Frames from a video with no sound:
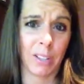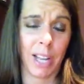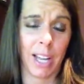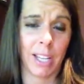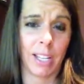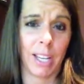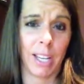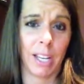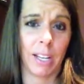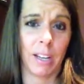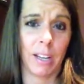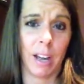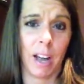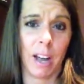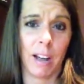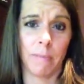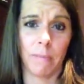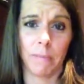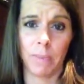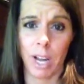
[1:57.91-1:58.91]
I did
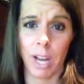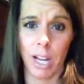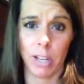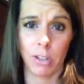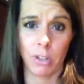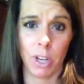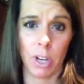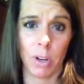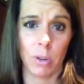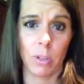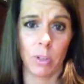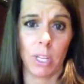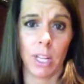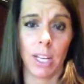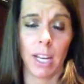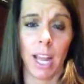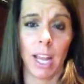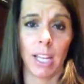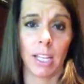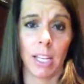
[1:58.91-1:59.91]
9 shows
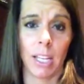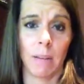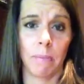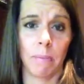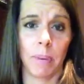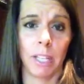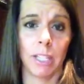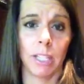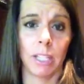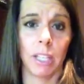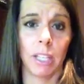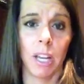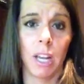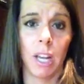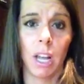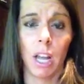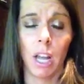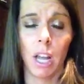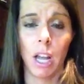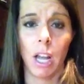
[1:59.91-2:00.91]
in 18 months,
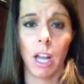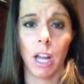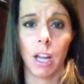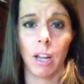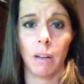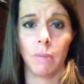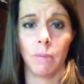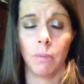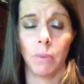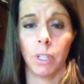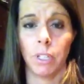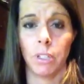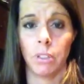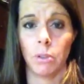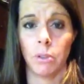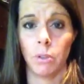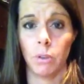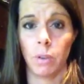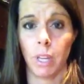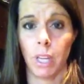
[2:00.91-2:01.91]
was
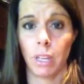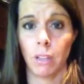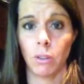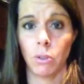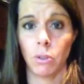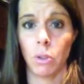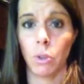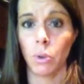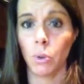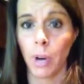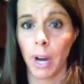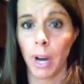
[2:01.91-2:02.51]
doing 2